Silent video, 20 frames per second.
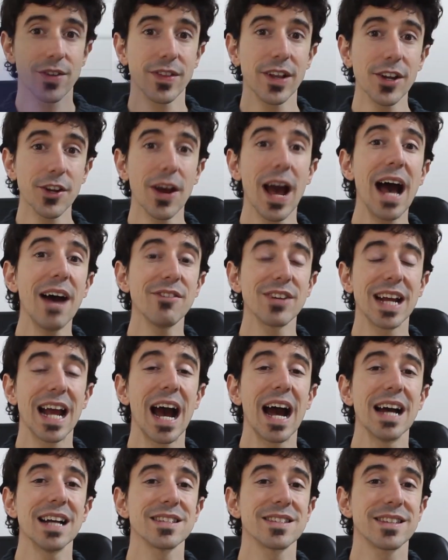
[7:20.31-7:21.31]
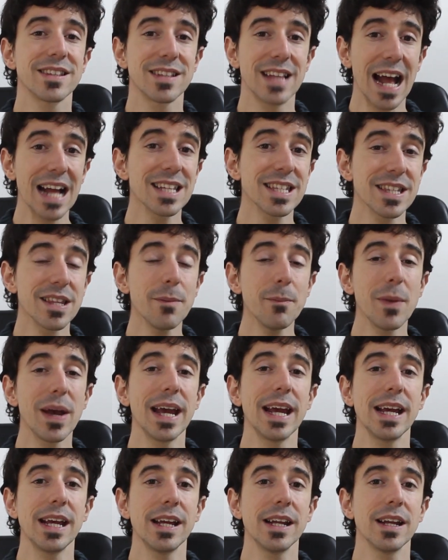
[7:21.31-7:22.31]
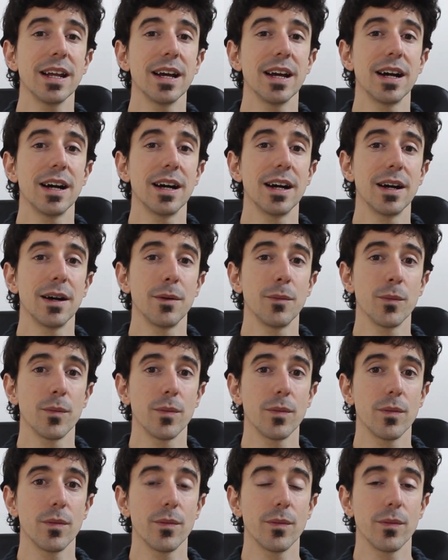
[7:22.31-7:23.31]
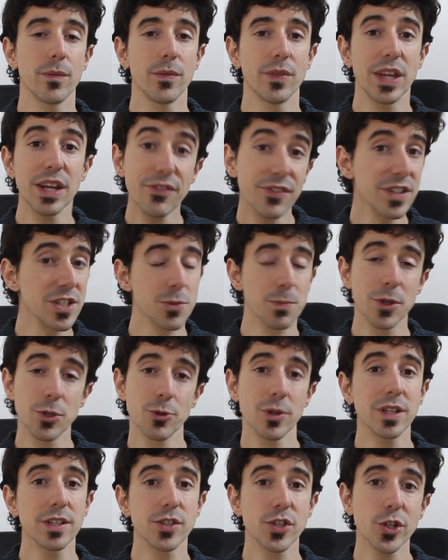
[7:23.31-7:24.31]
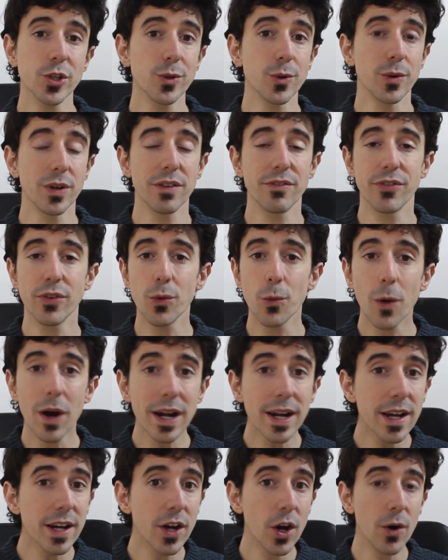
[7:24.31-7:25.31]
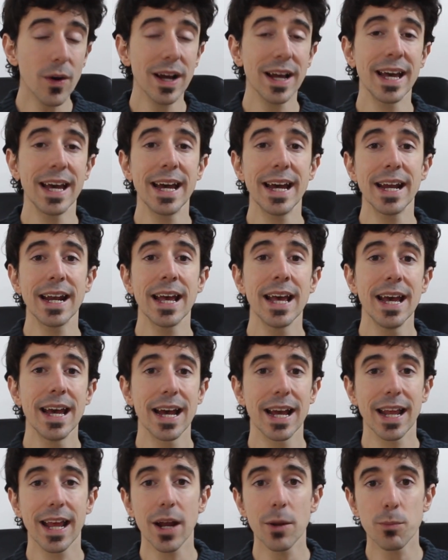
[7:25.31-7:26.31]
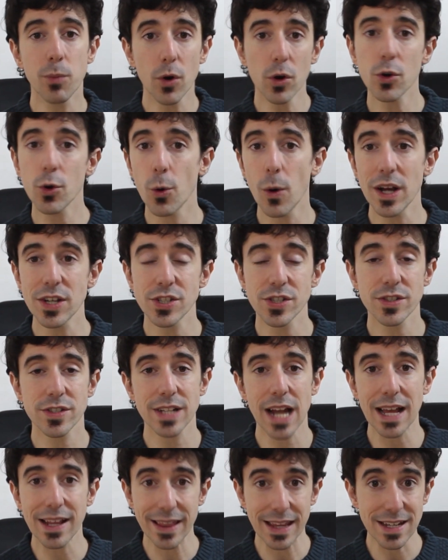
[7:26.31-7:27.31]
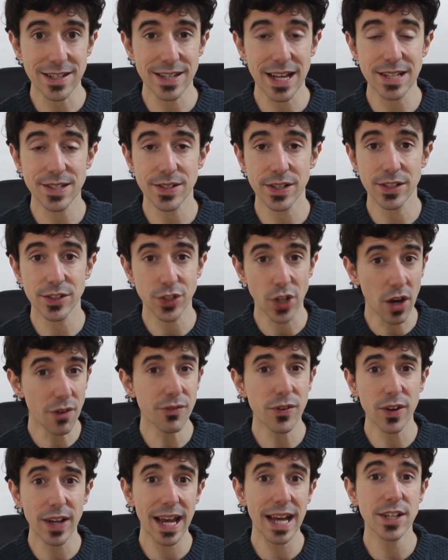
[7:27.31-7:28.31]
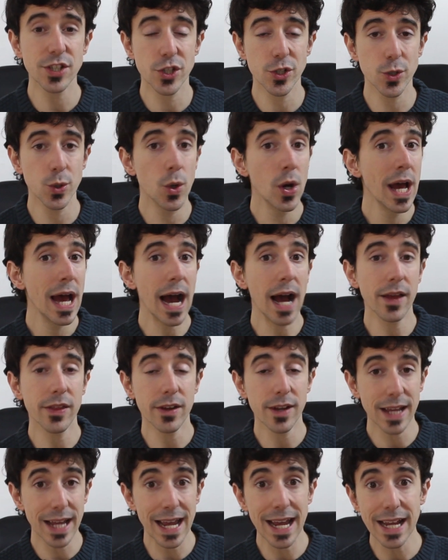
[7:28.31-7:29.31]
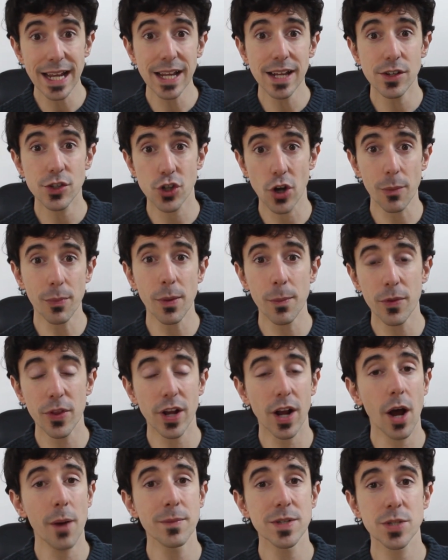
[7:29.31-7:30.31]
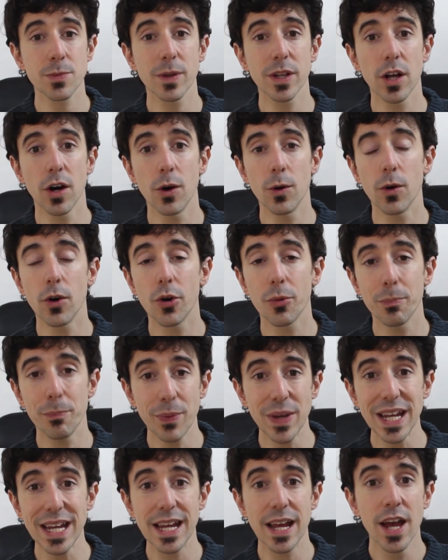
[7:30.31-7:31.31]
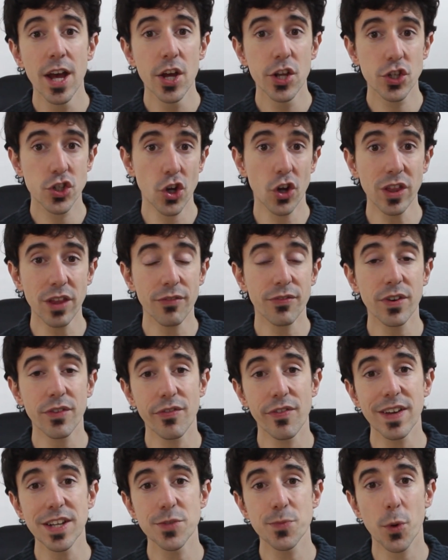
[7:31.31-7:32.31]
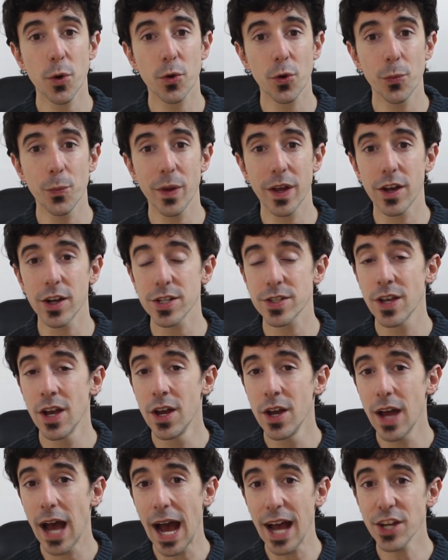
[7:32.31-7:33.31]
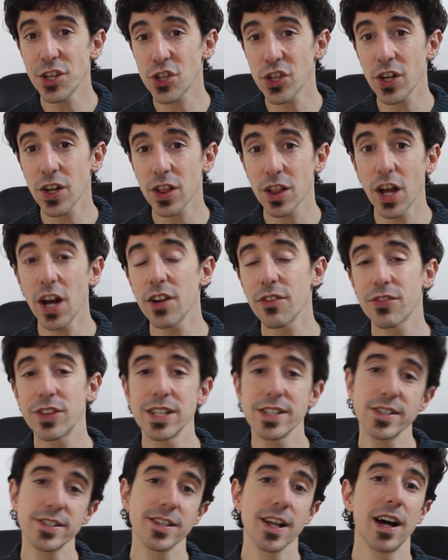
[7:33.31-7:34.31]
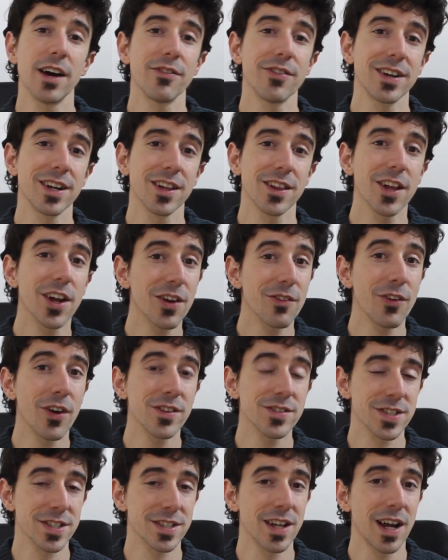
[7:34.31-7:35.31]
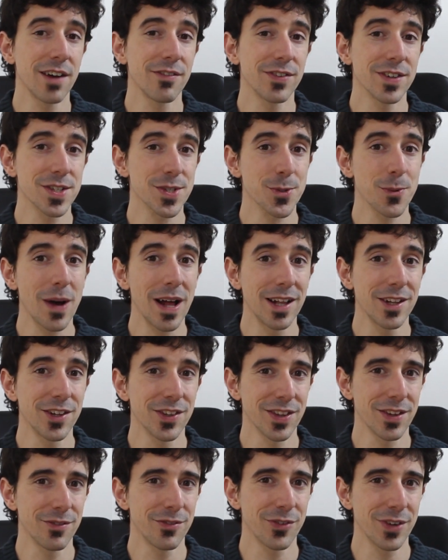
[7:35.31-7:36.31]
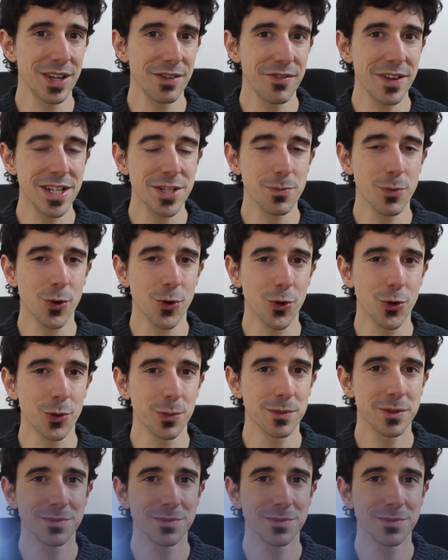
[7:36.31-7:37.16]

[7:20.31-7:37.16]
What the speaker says: So there you have it, guys. That's the main difference between the two. If you want to go ahead and get more questions like this answered, don't forget to either A, drop them in the comments below, or B, join the free Facebook group, because I share a lot of this stuff and a lot of other stuff as well on the free Facebook group.